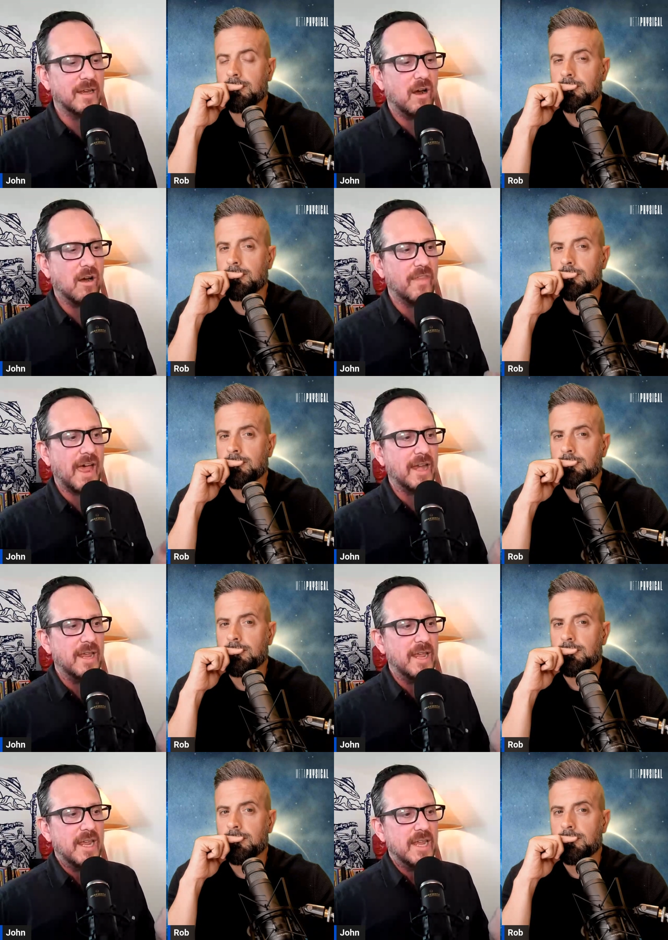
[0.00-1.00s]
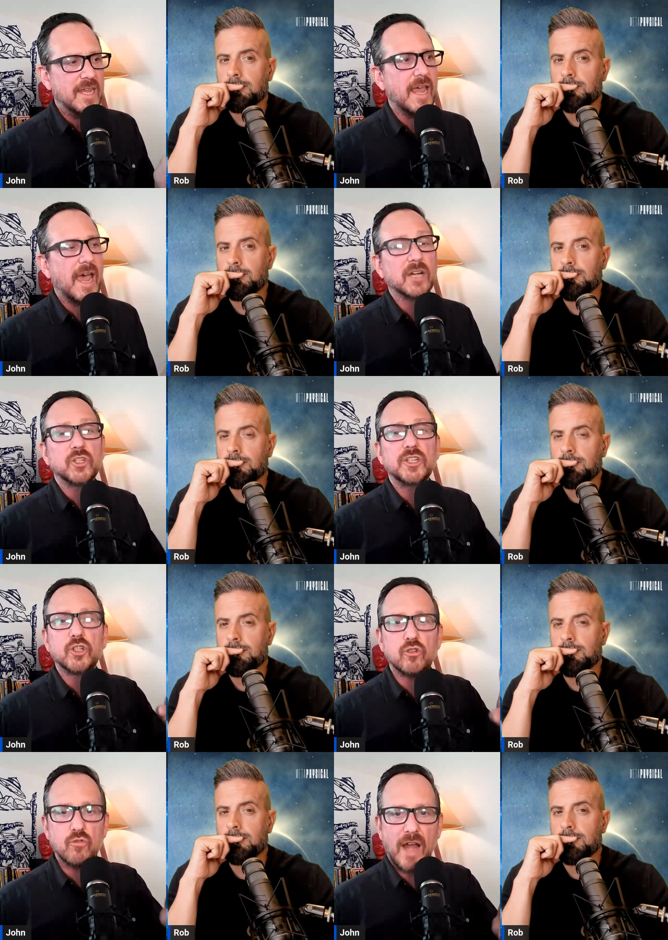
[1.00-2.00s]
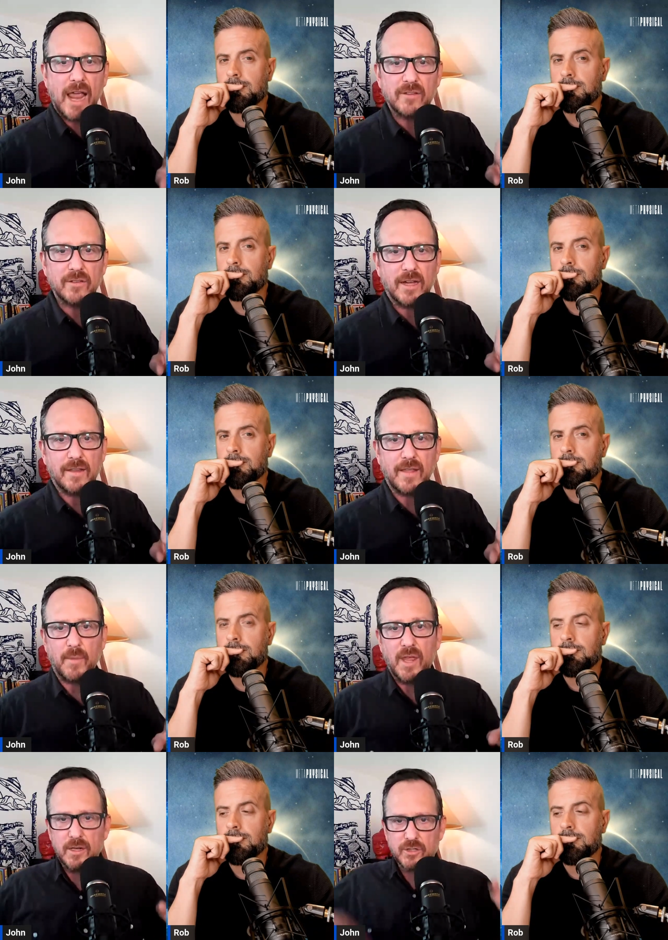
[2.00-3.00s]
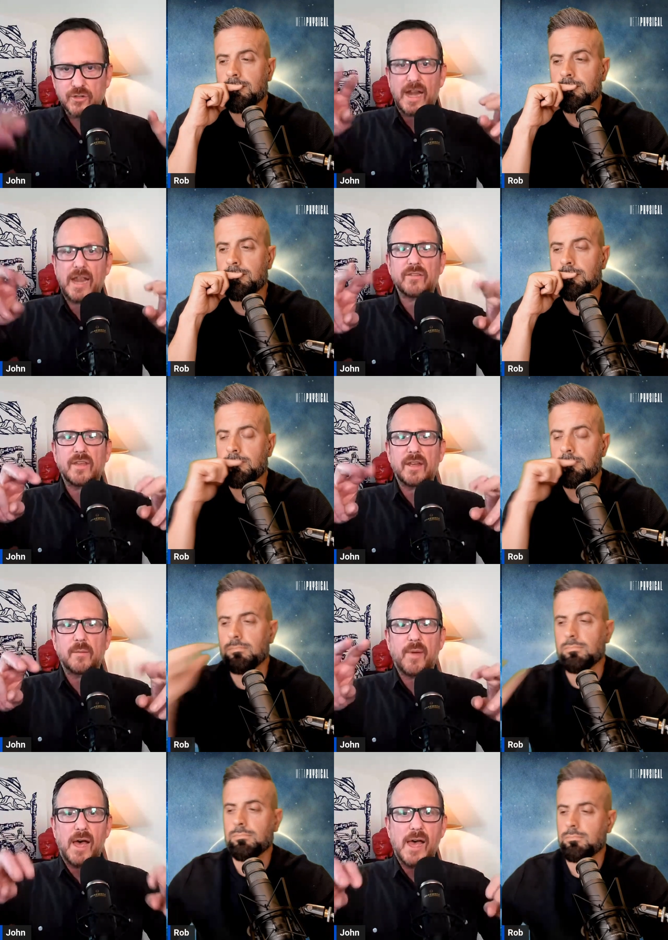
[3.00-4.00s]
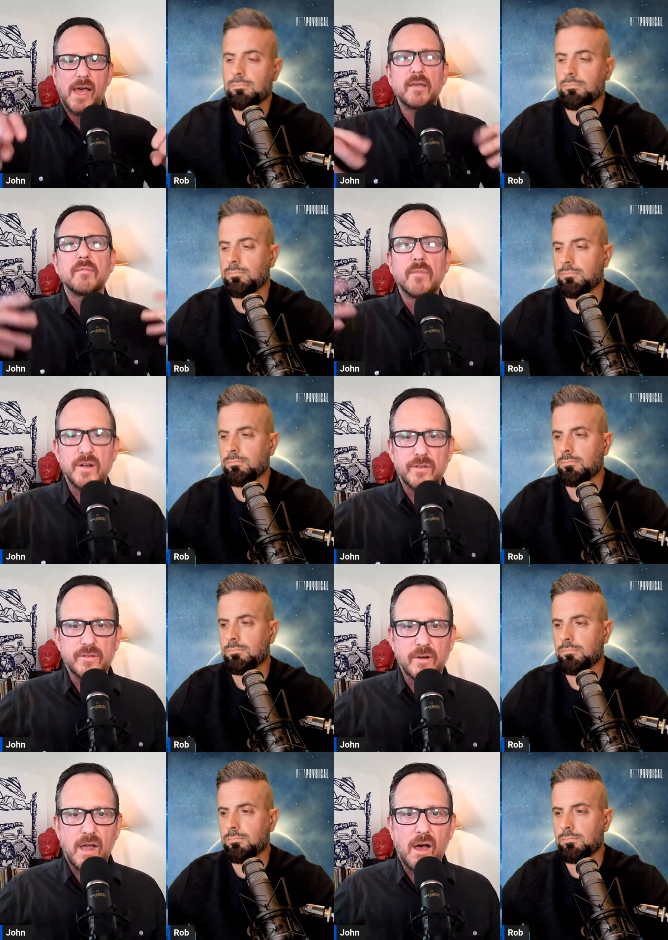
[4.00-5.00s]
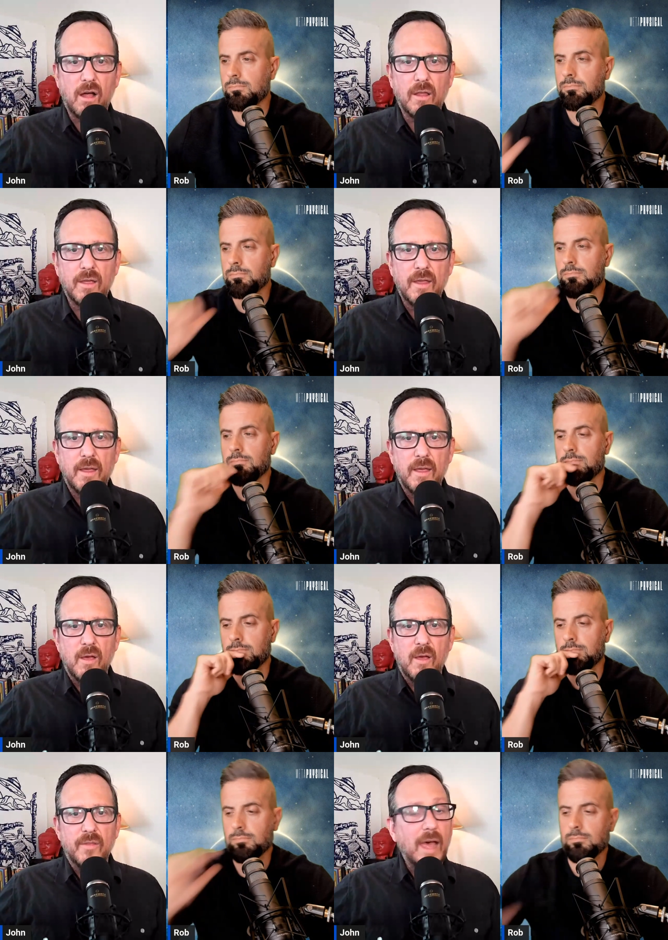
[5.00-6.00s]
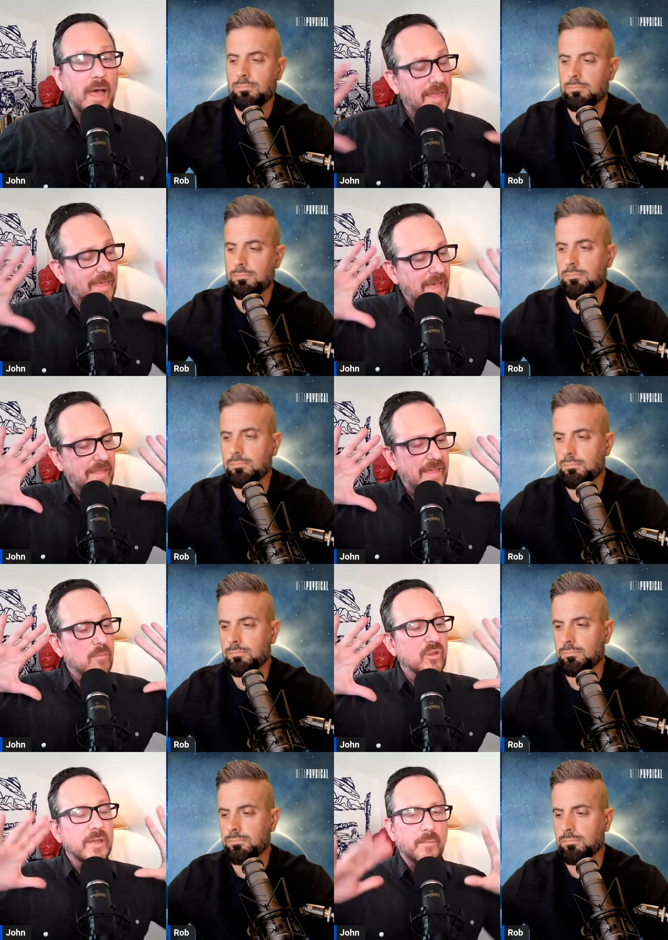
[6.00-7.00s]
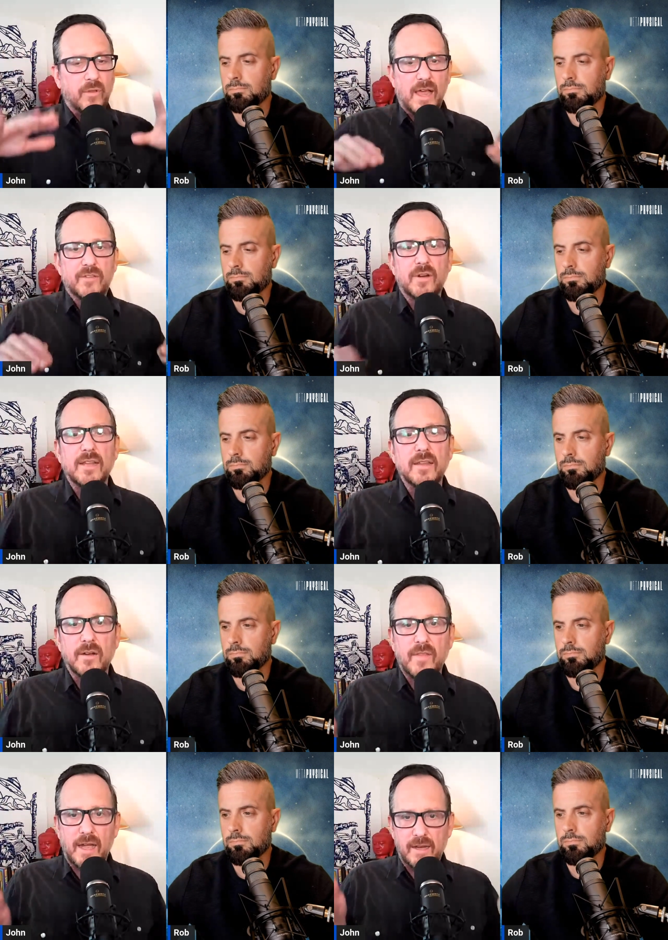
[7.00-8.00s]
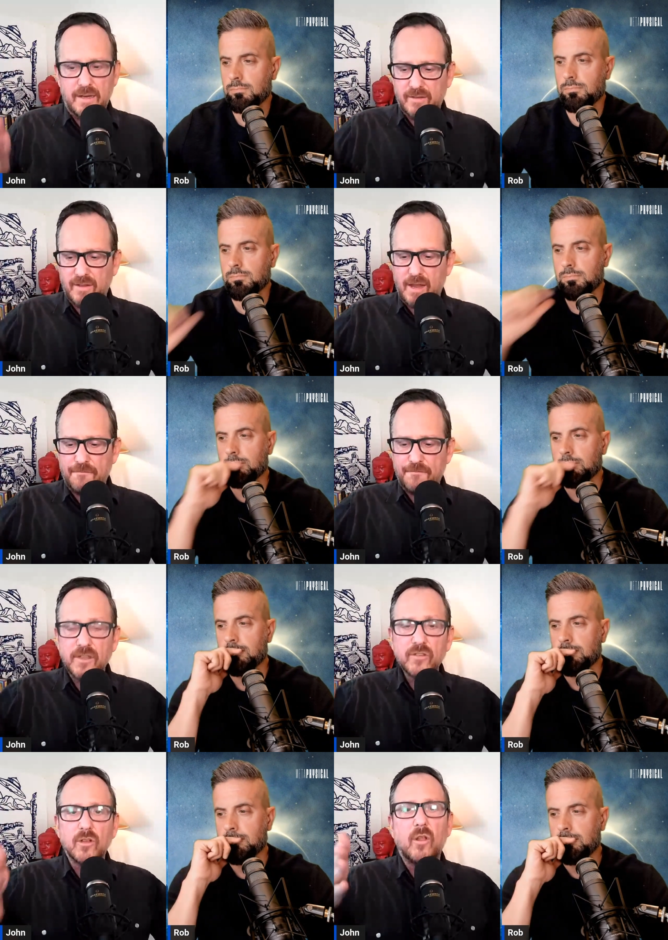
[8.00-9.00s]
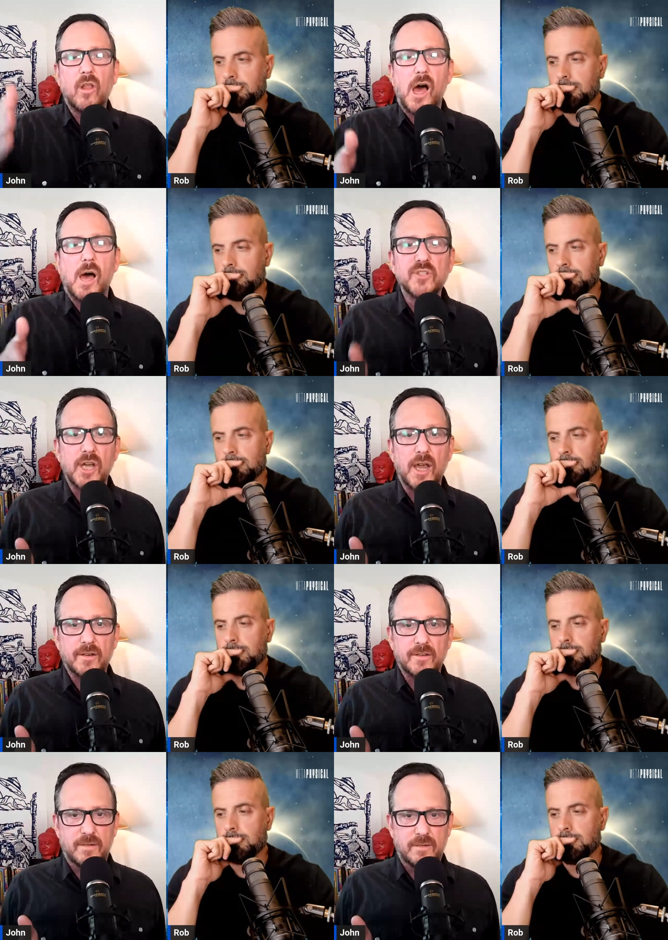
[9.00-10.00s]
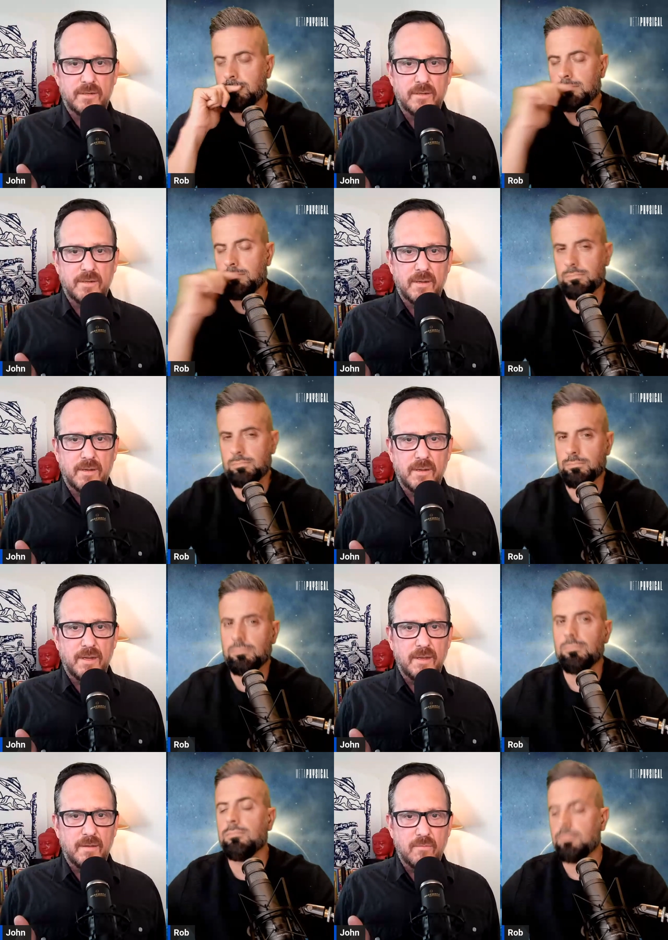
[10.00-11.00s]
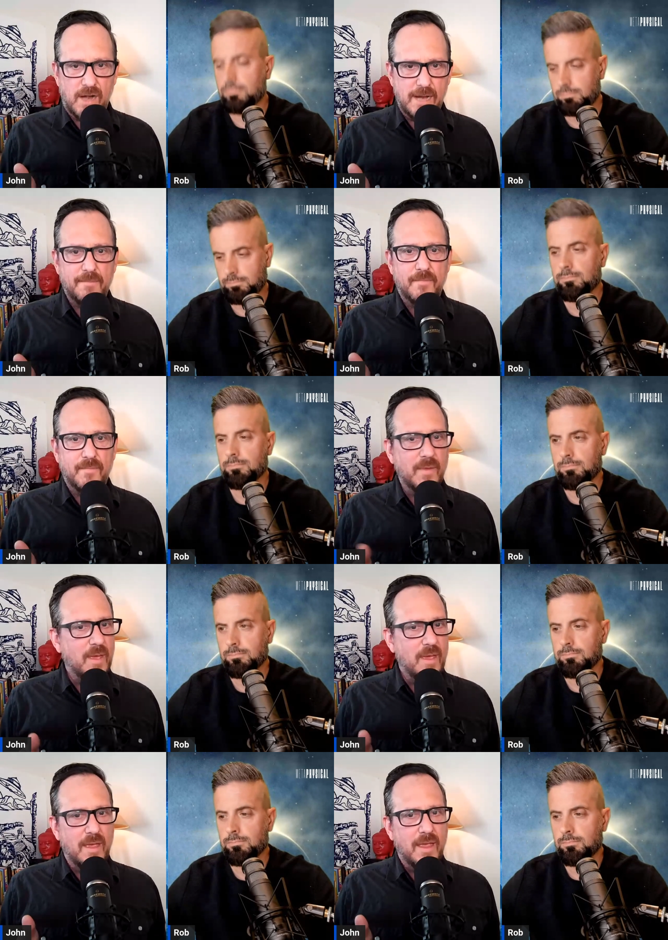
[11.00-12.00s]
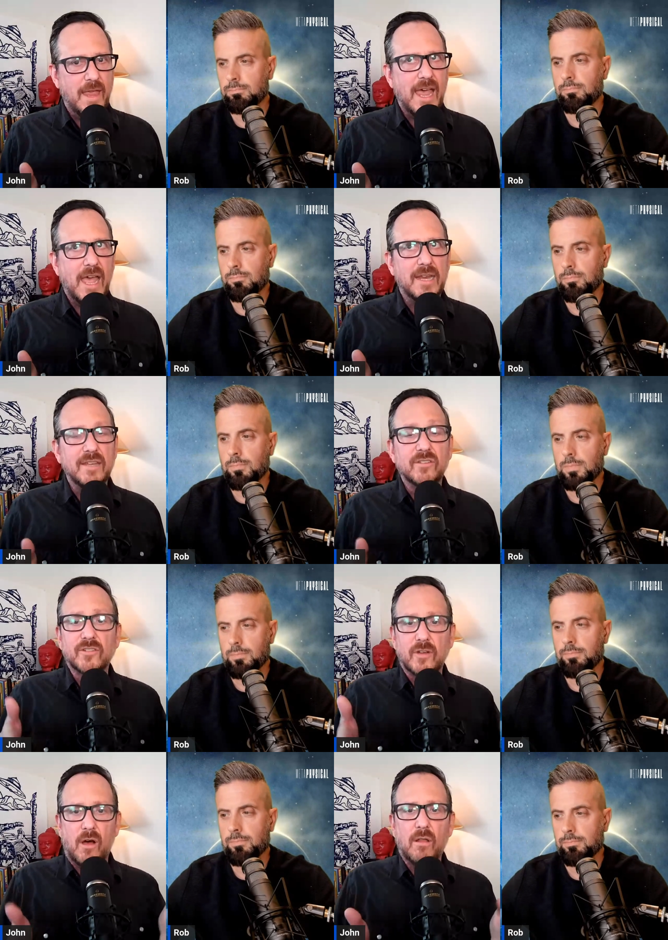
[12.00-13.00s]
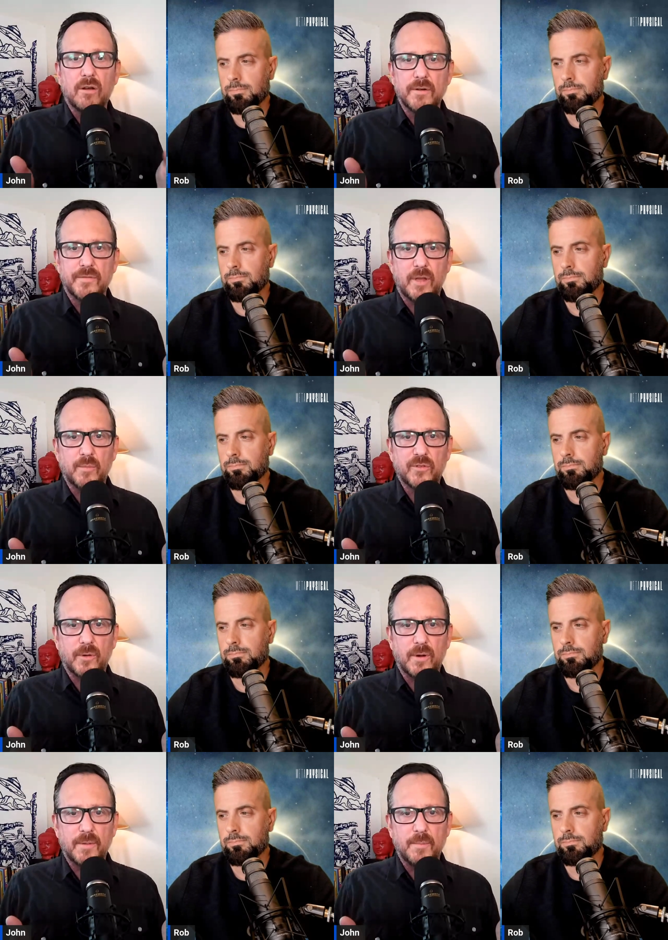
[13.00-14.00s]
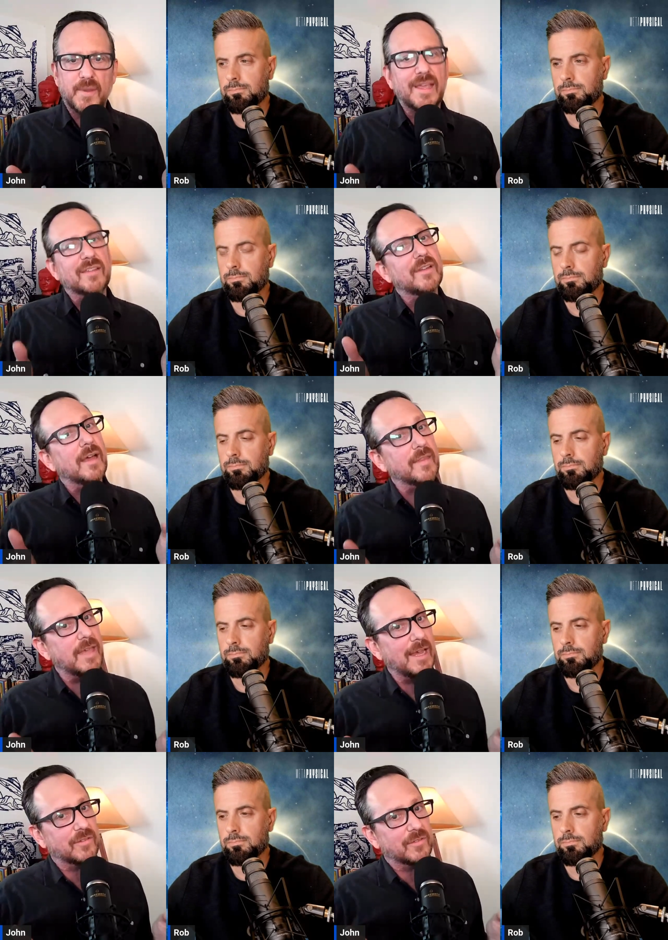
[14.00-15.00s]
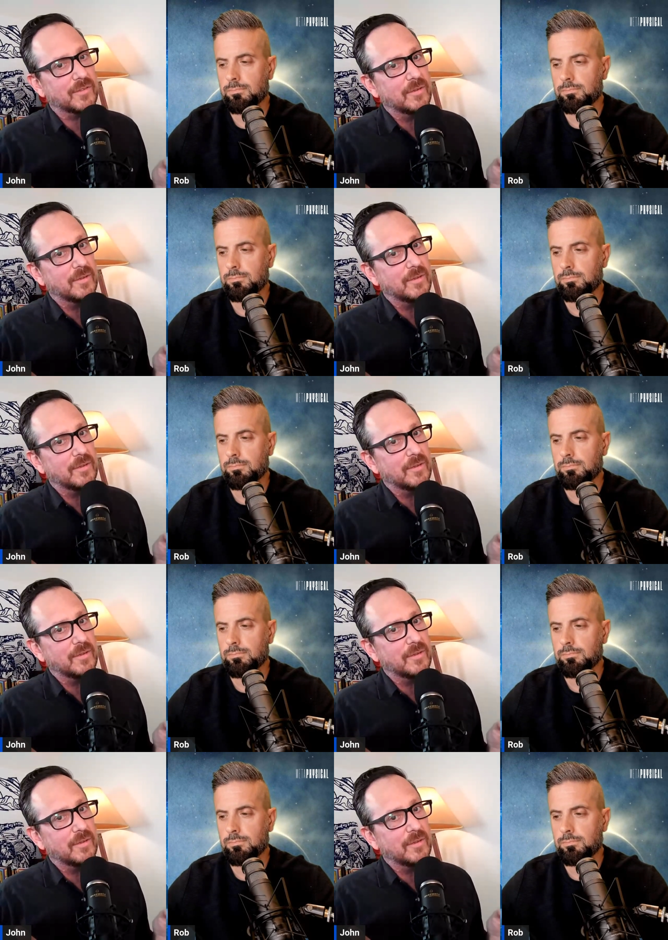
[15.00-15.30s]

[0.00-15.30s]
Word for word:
Speaker 1: are that he actually translated them, translated by Maurice Darial that, that that really implies right there that it is a physical object right and he's a scholar of some sort but that's not the case